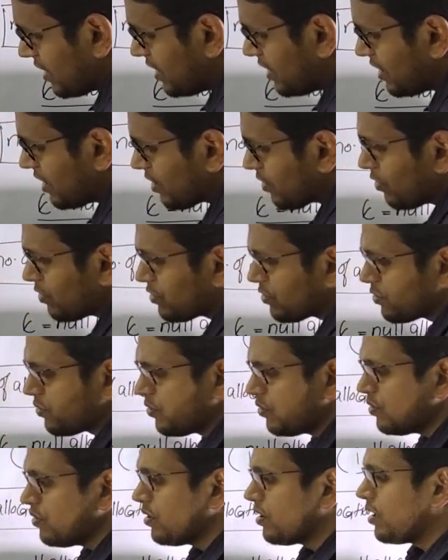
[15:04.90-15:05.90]
here
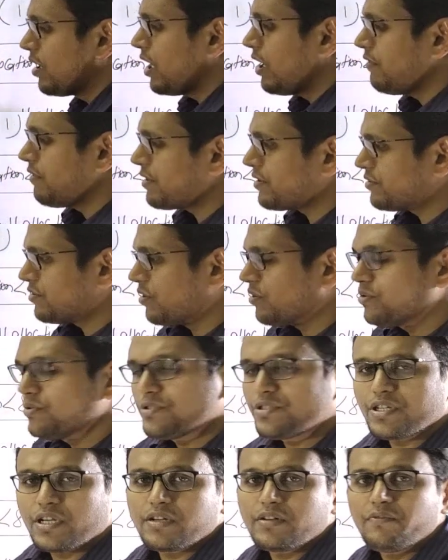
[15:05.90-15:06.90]
also, our
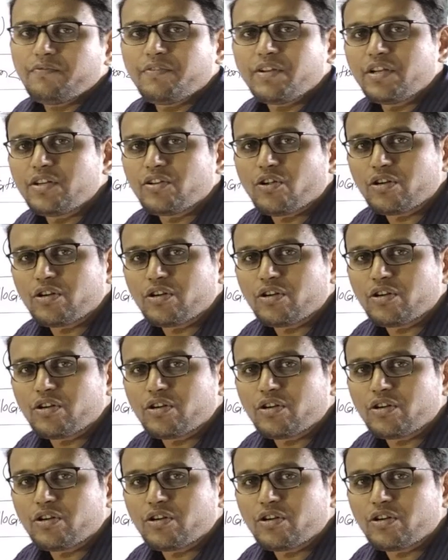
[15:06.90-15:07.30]
solution will